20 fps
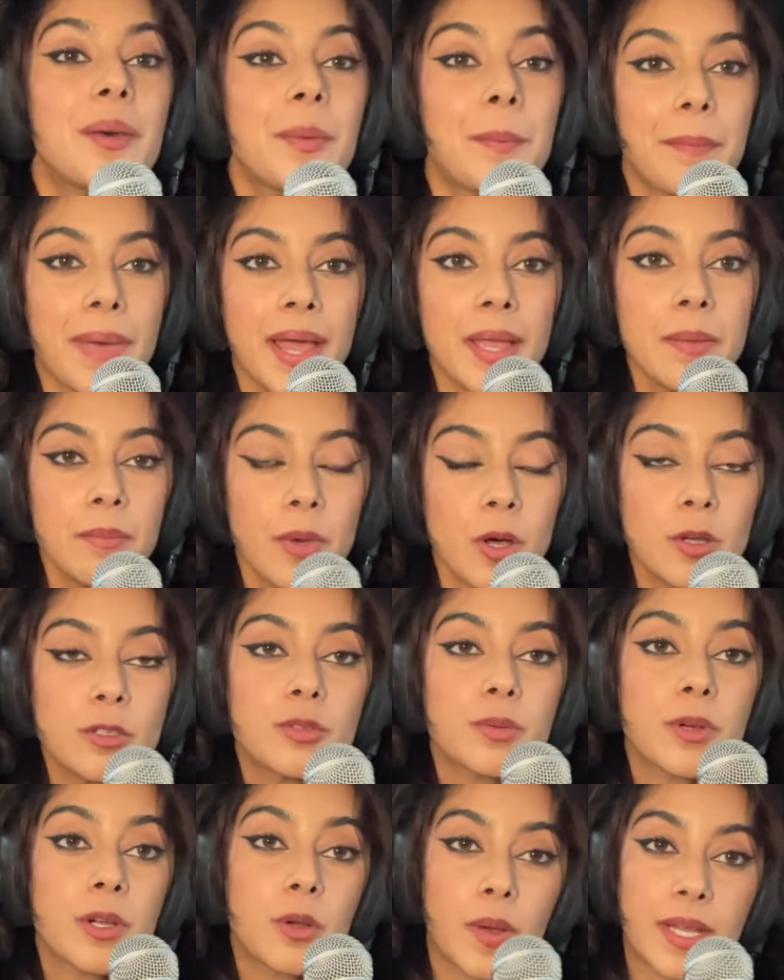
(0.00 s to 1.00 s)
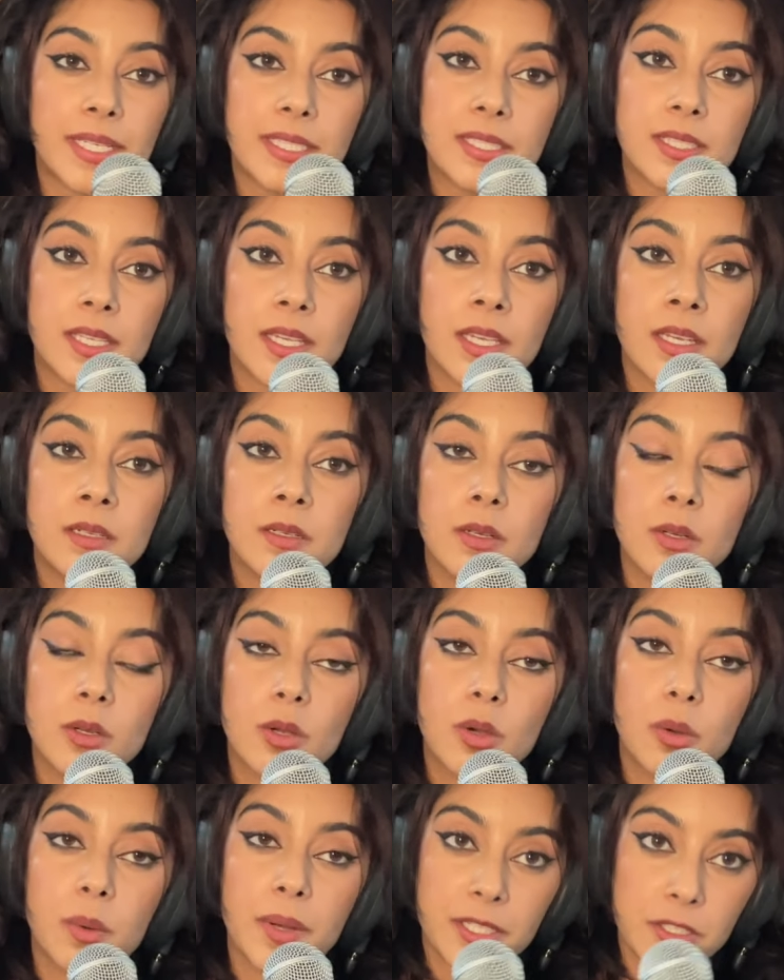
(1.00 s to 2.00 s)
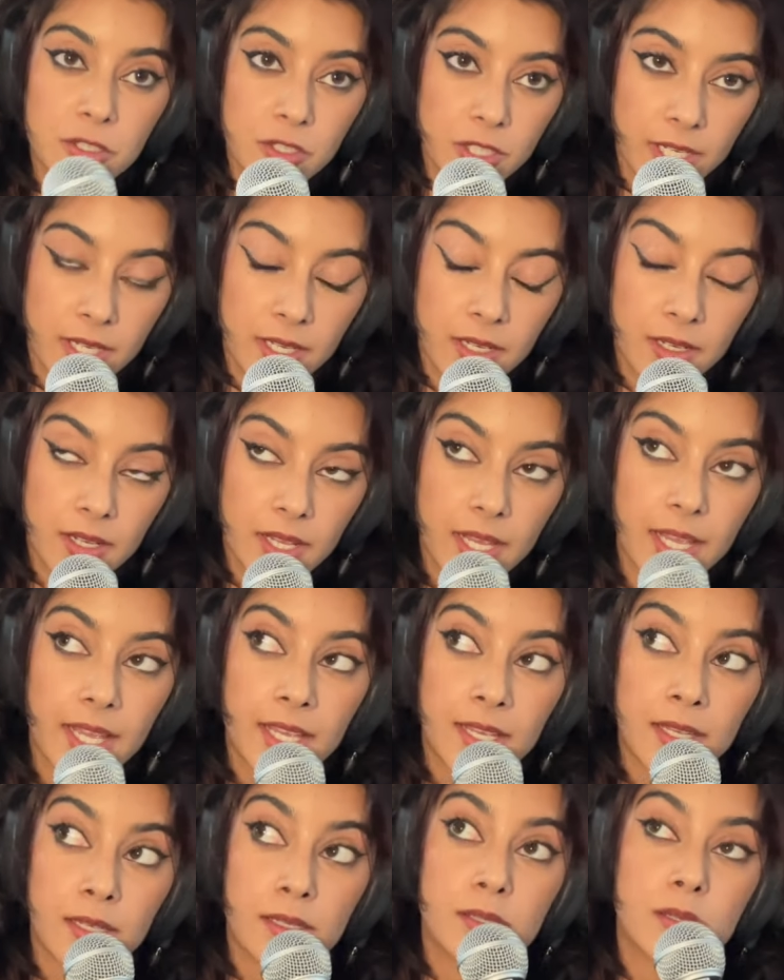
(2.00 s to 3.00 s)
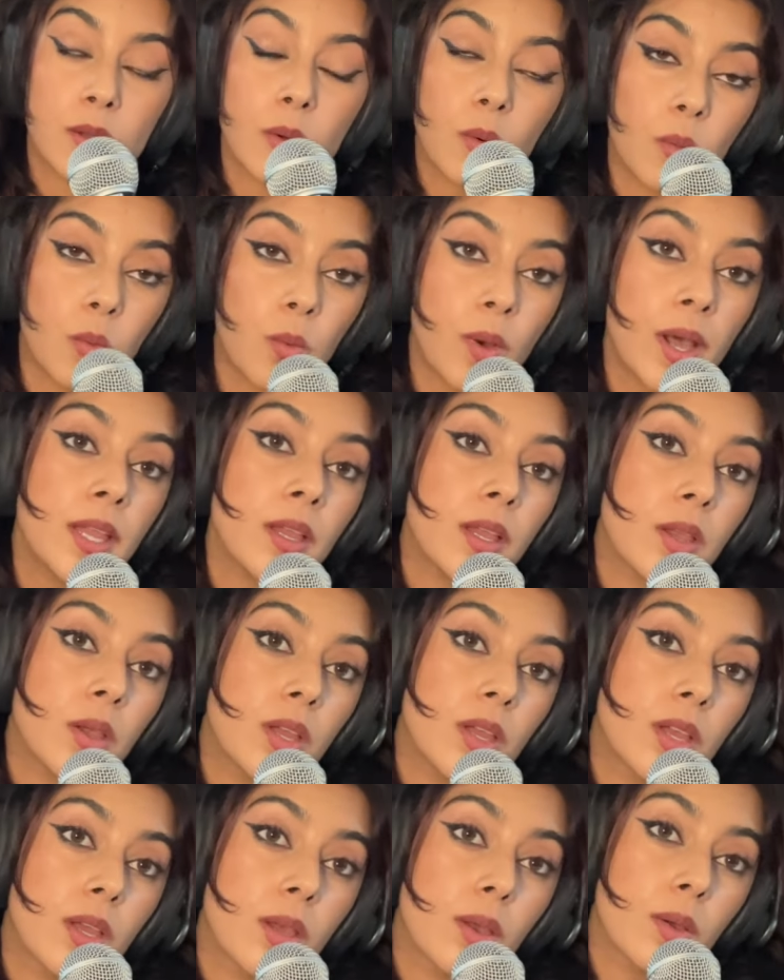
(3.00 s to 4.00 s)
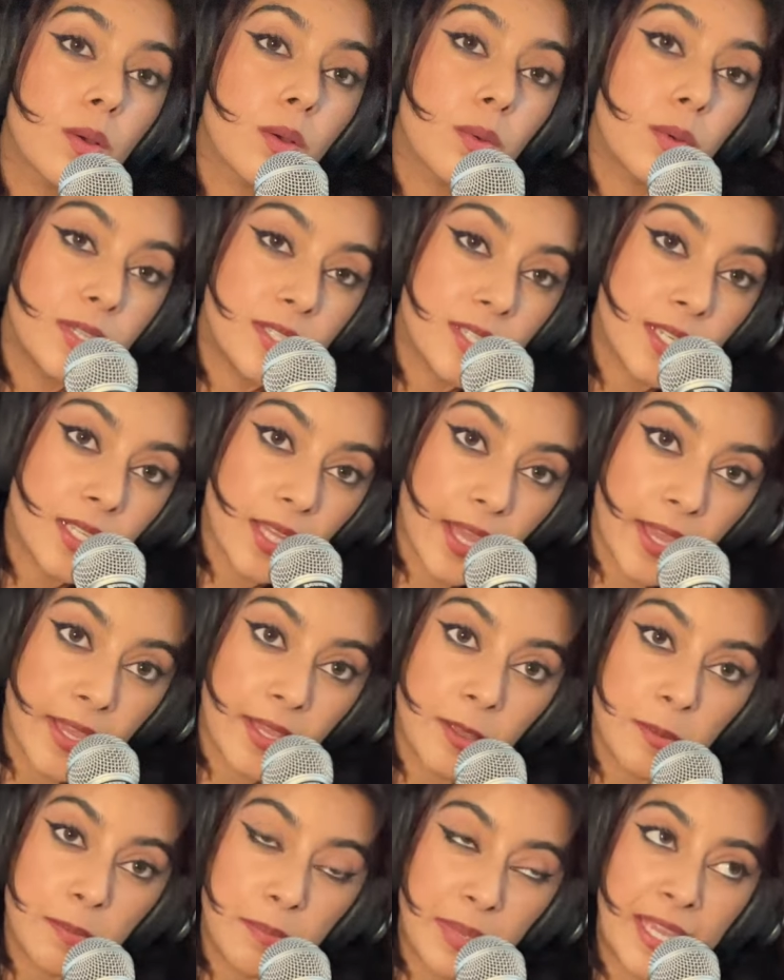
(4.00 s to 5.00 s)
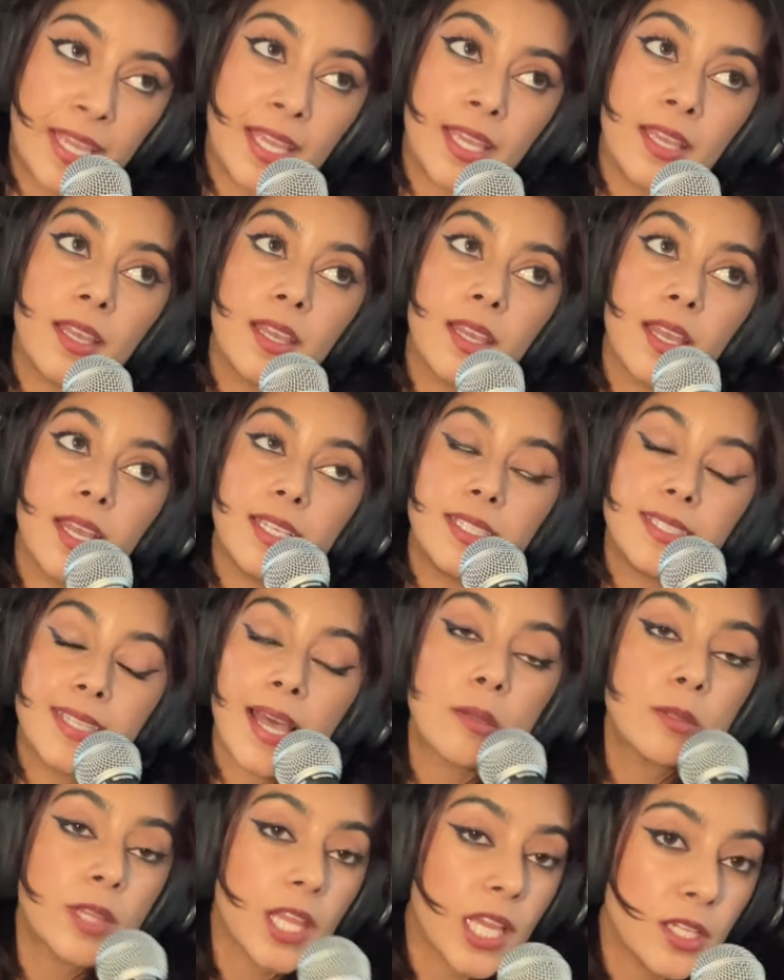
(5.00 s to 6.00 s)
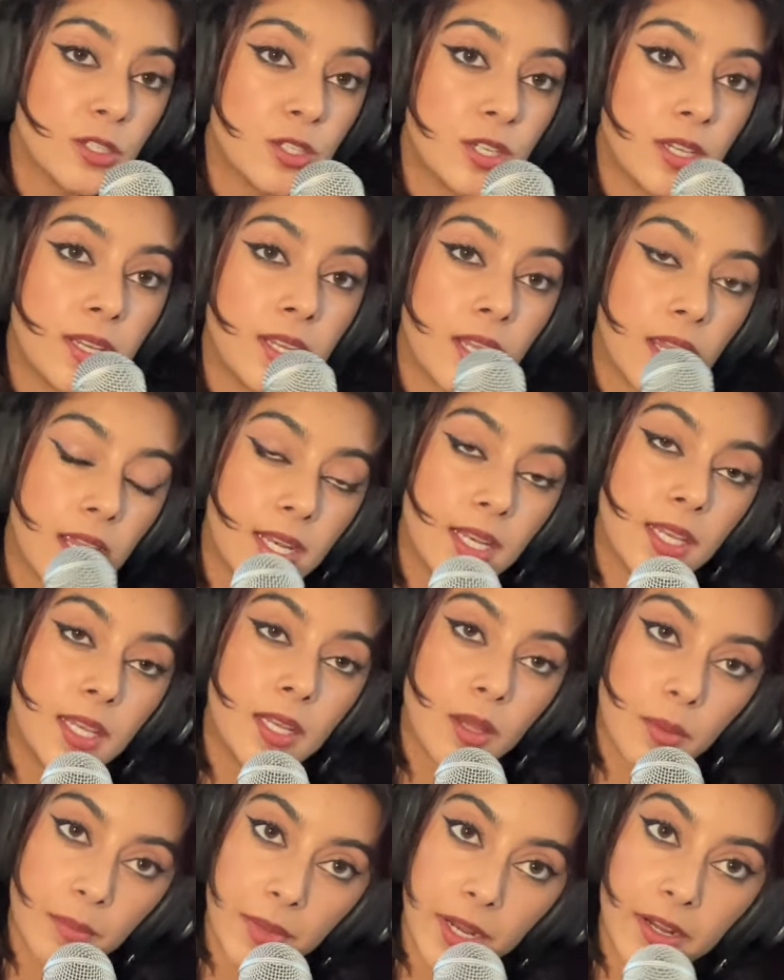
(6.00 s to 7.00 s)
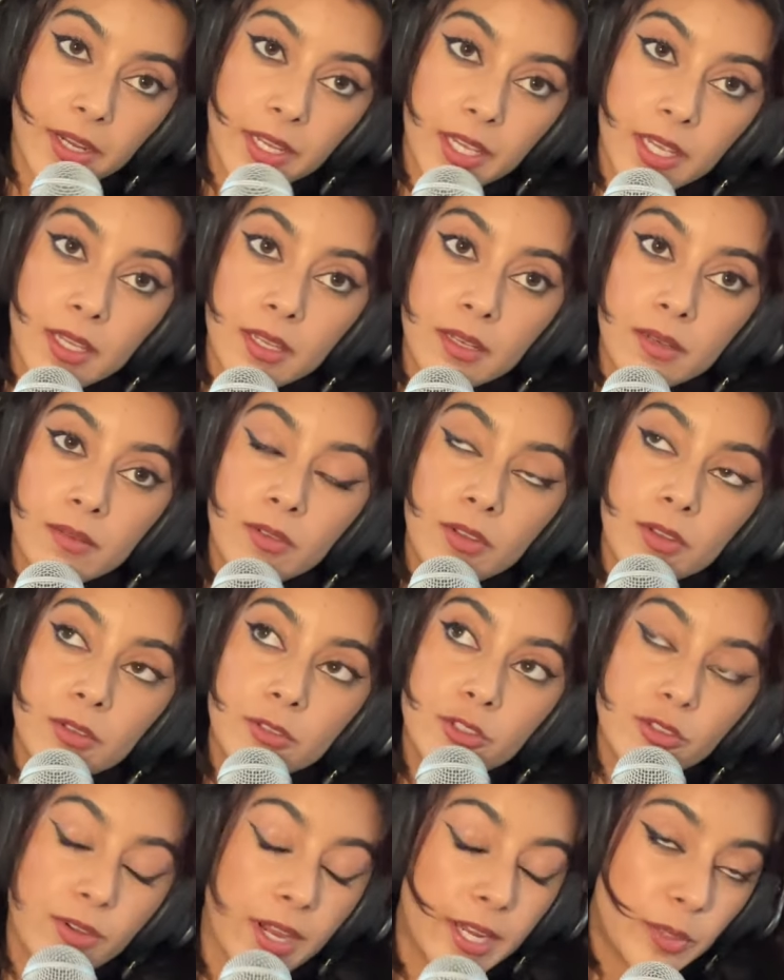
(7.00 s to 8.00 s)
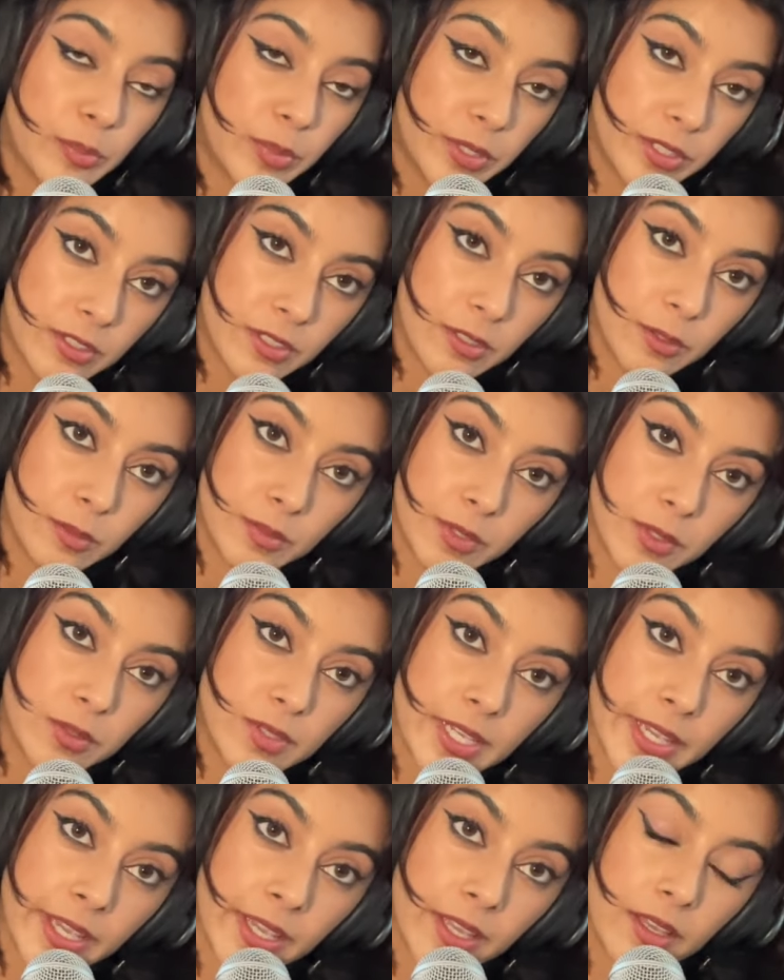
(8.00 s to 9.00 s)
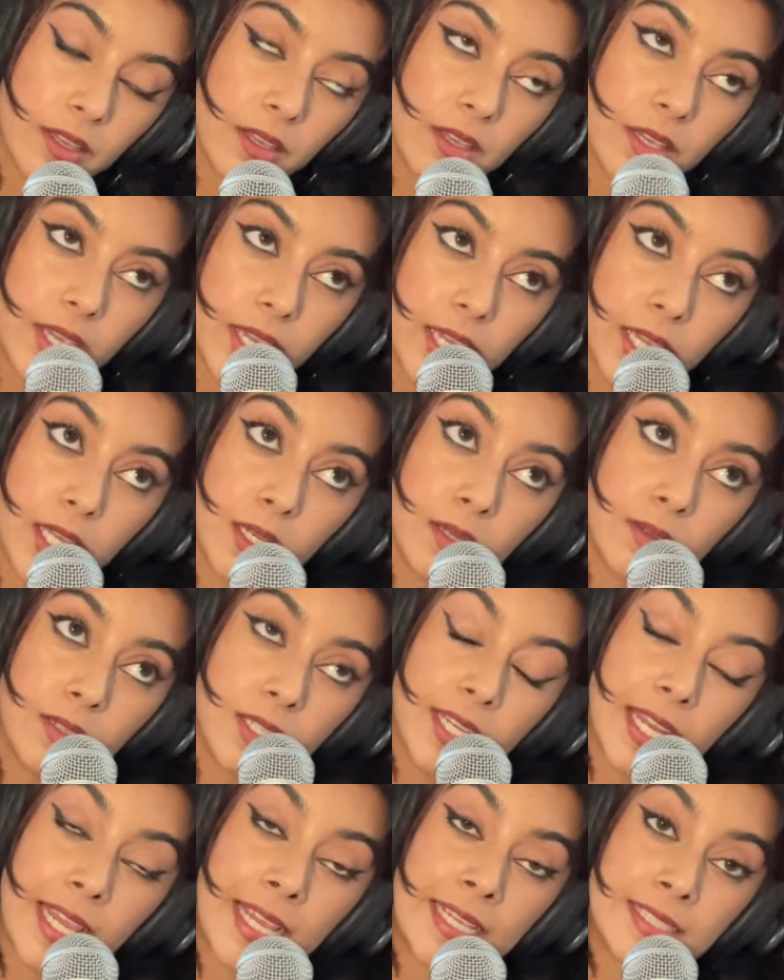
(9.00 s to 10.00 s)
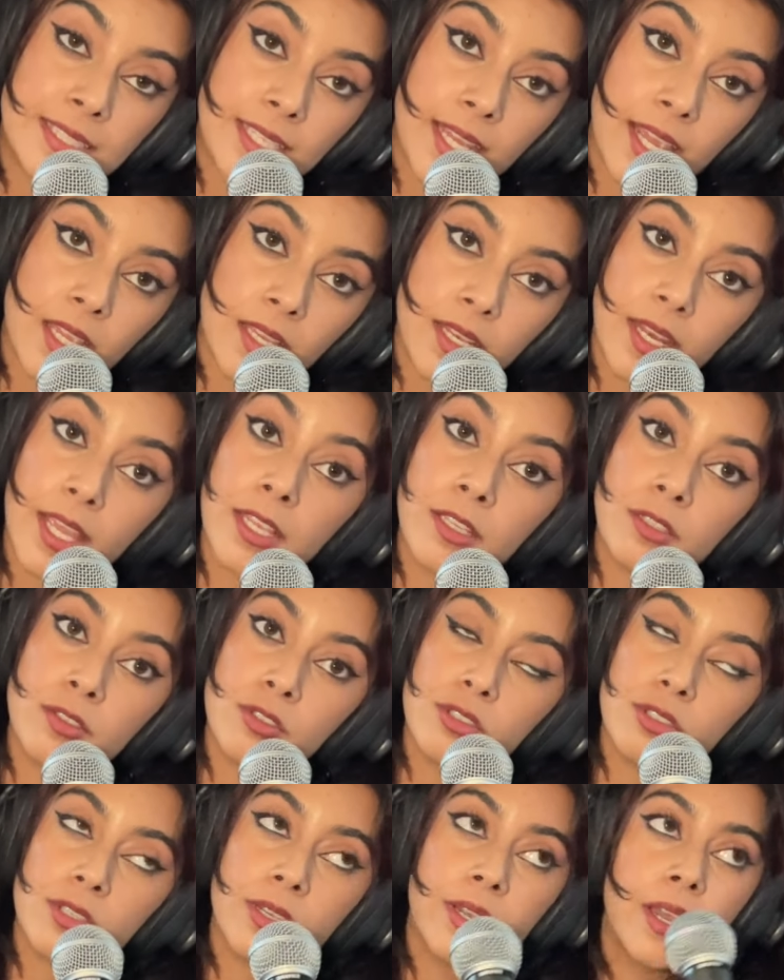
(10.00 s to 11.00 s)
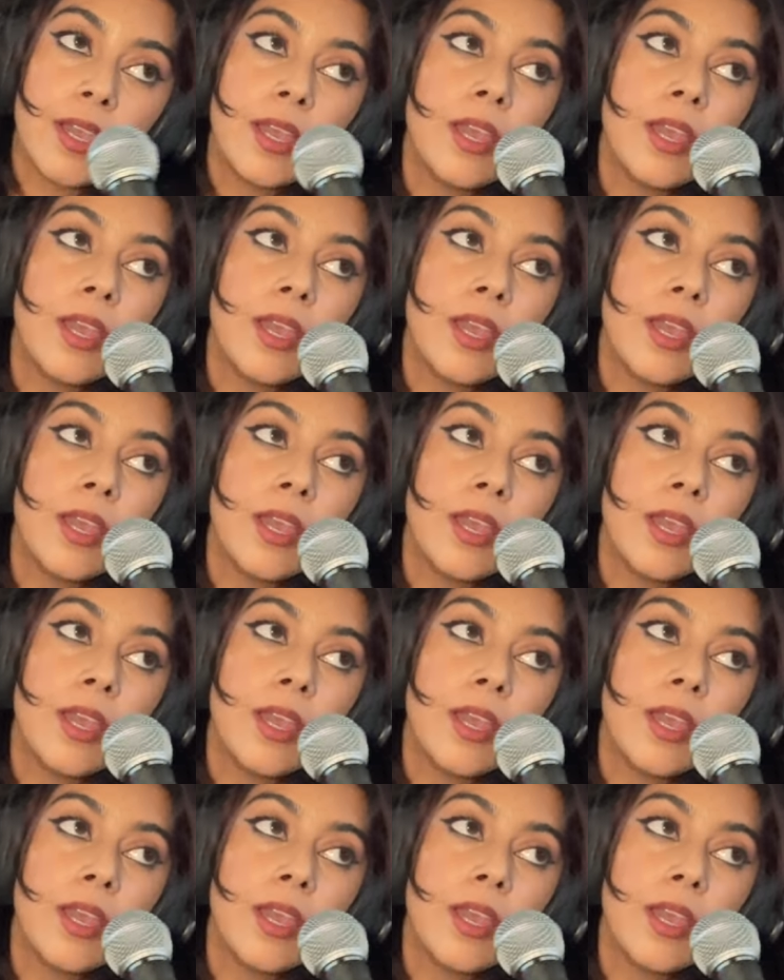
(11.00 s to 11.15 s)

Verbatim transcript: My most requested question is, what is it like being a South Asian Indian American trying to pursue music in today's day and age?